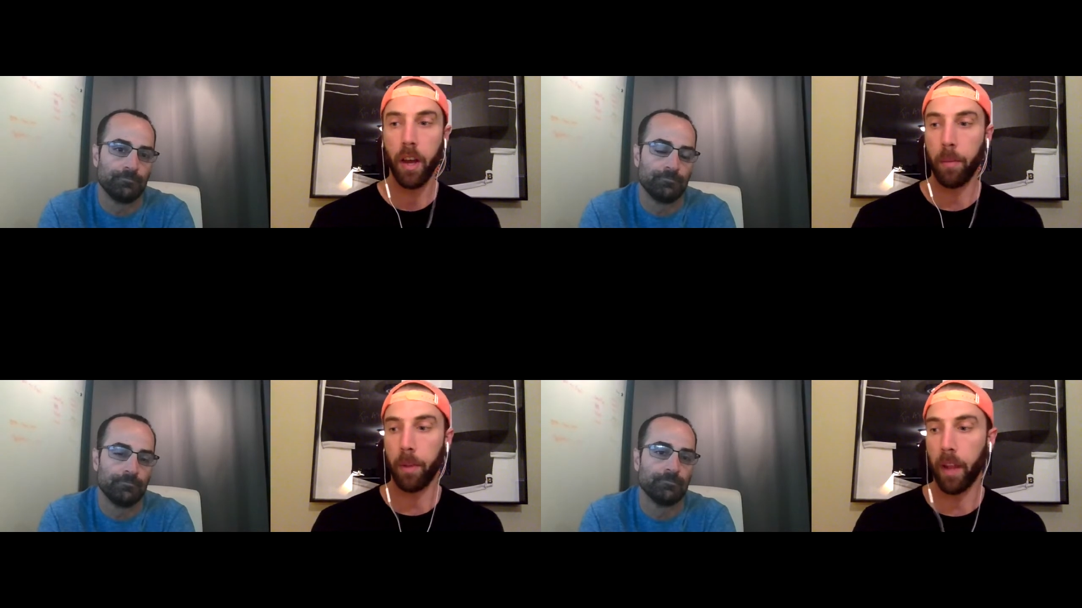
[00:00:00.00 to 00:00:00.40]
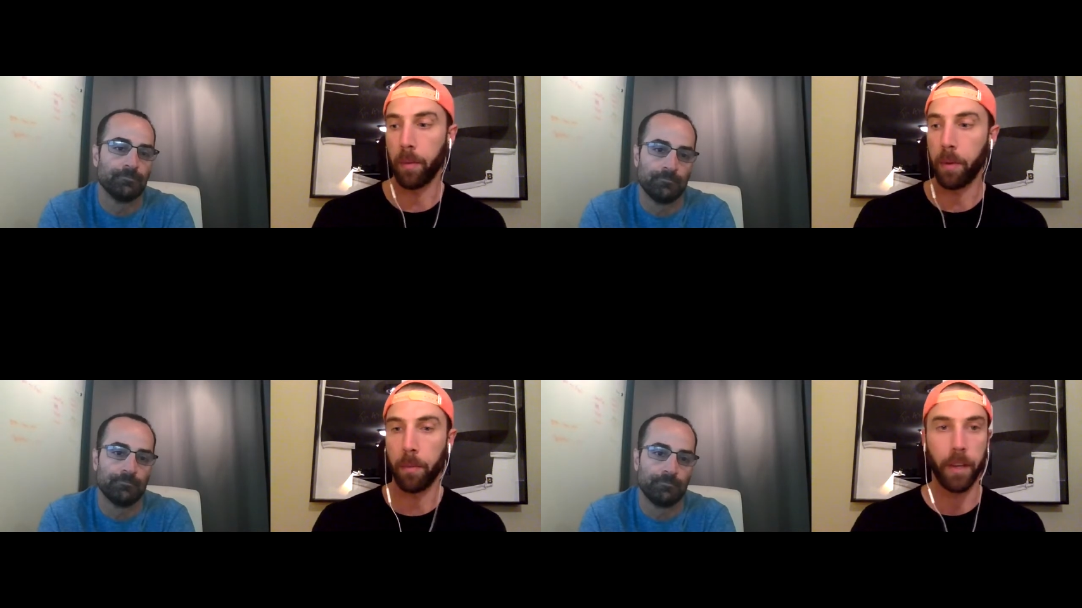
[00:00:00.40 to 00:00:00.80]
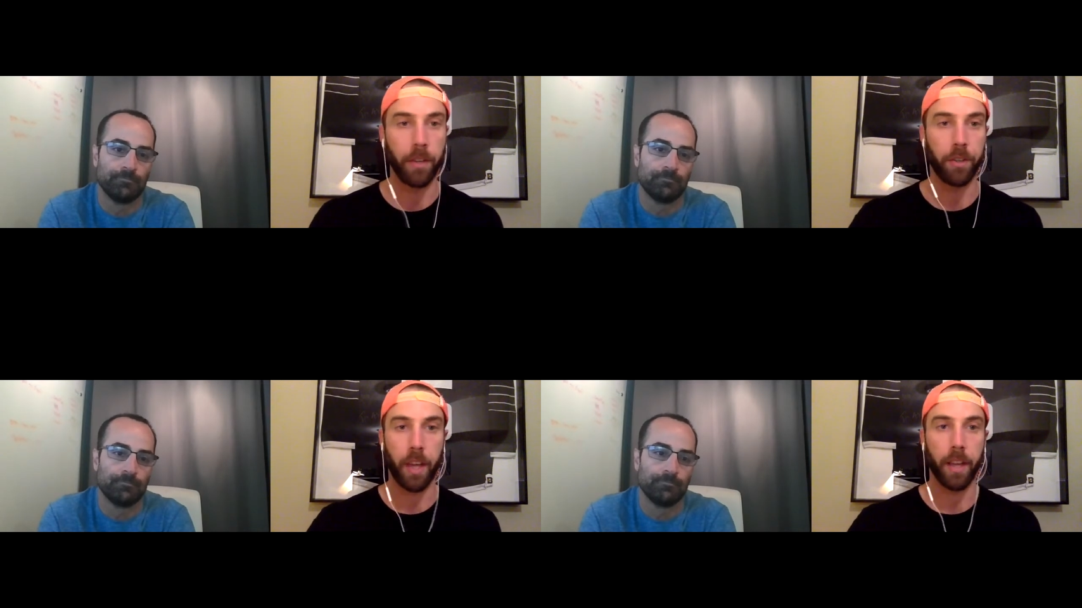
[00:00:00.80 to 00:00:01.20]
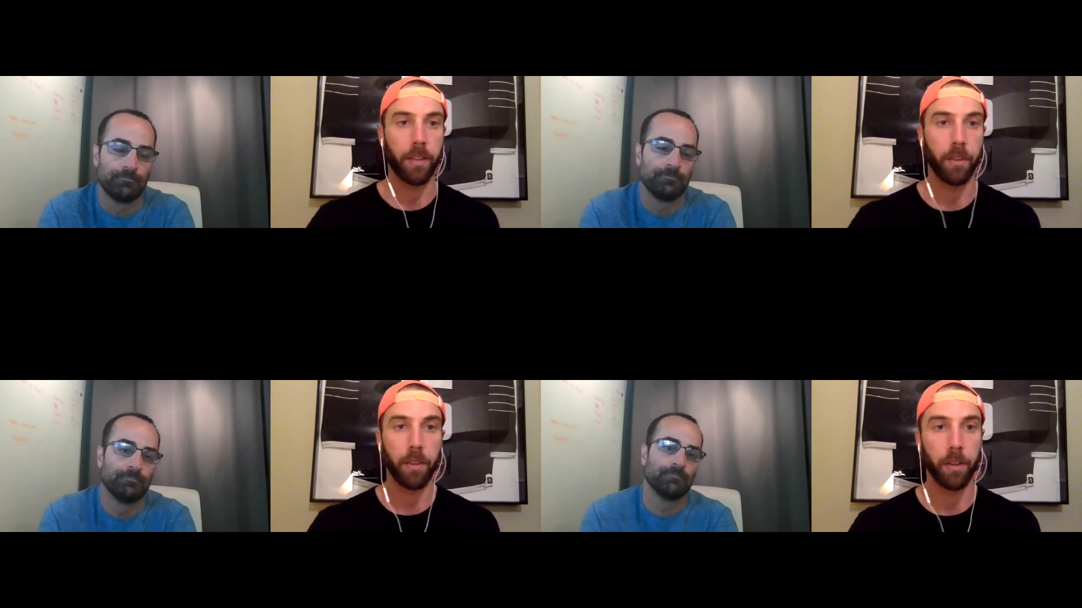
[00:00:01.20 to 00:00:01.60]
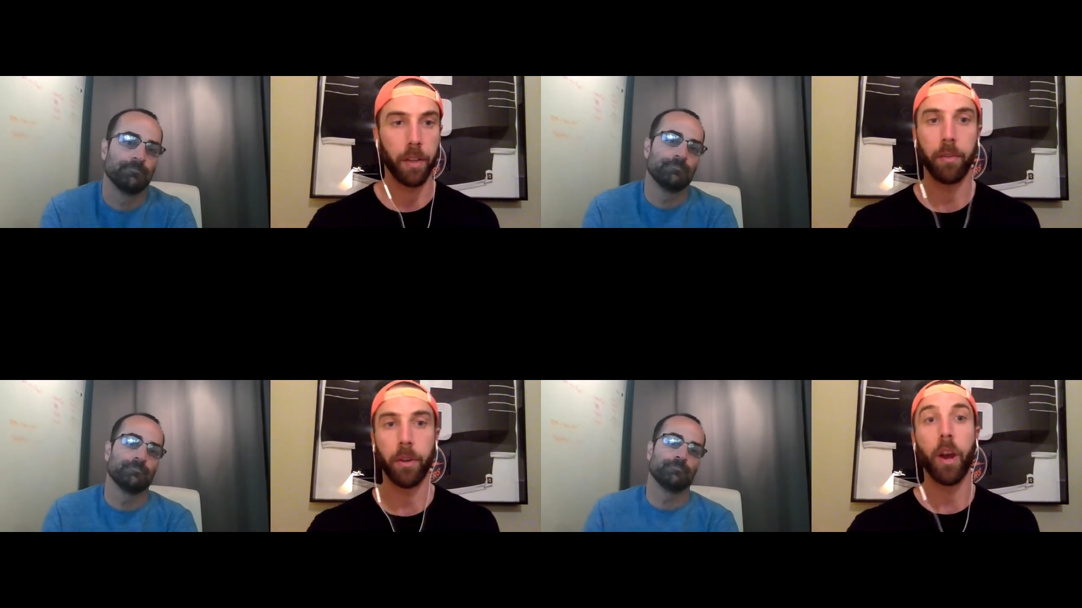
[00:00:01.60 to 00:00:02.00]
Speaker 1: but a lot of people might just cancel and you'll
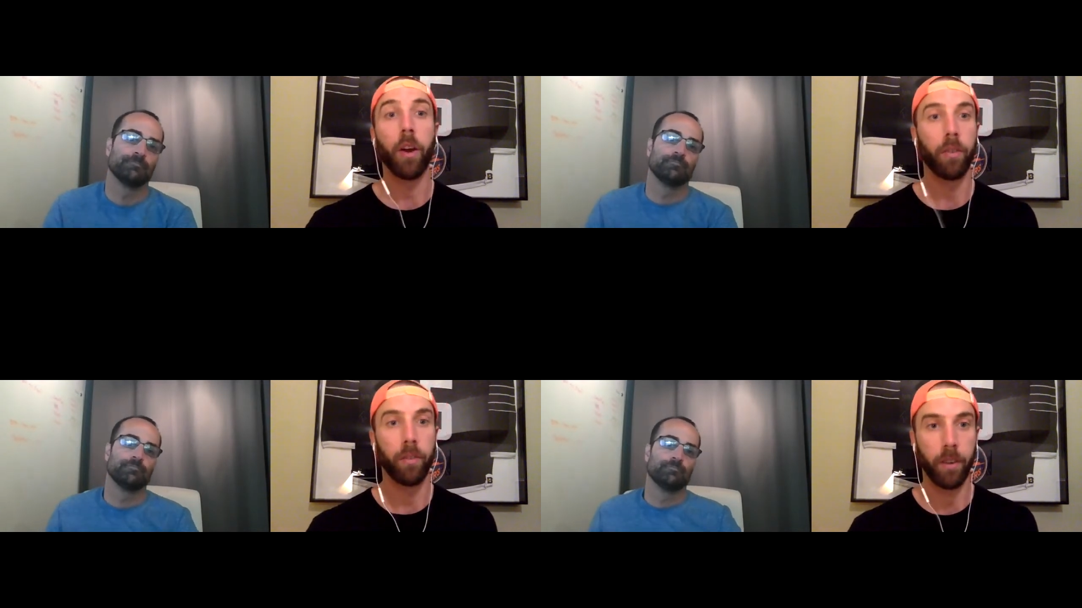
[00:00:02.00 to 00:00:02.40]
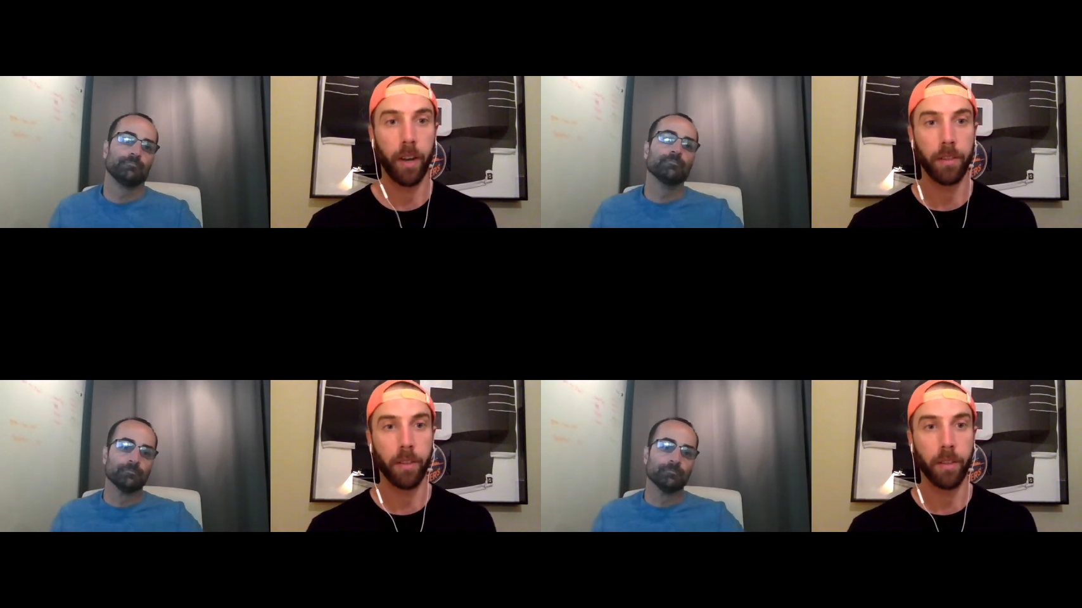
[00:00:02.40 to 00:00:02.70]
never know, right?